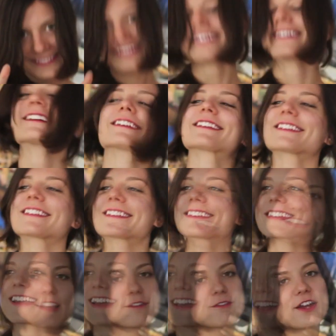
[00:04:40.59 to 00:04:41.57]
If you
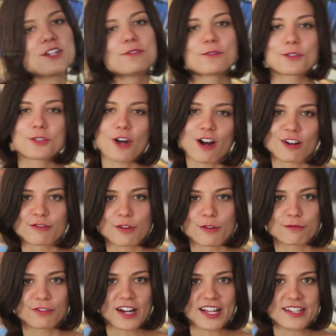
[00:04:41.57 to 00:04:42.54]
guys have any photographer
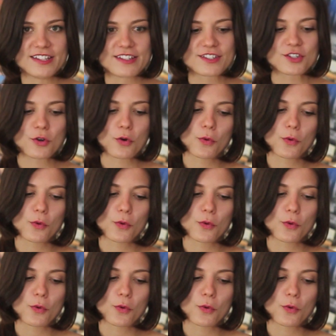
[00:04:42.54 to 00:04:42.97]
friends